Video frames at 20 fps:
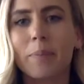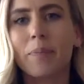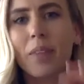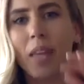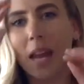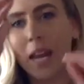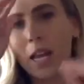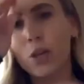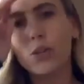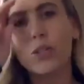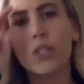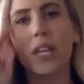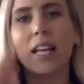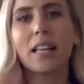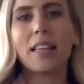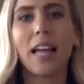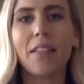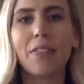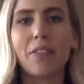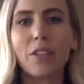and I usually
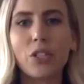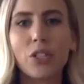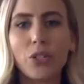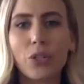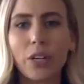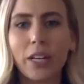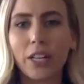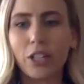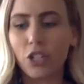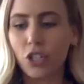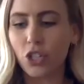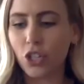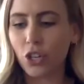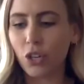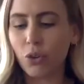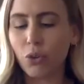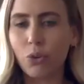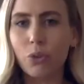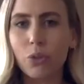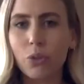let the student
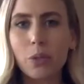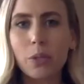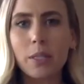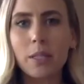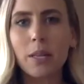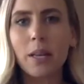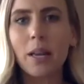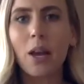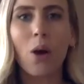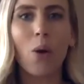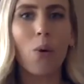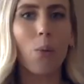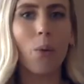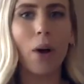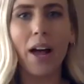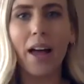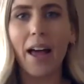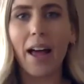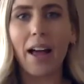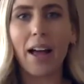choose
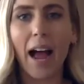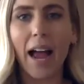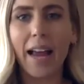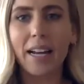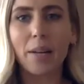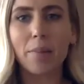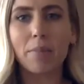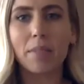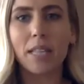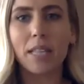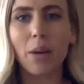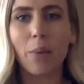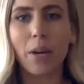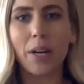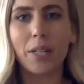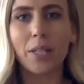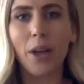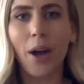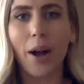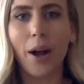what items they want
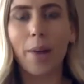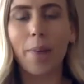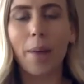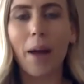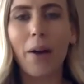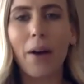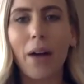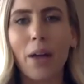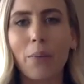to talk about,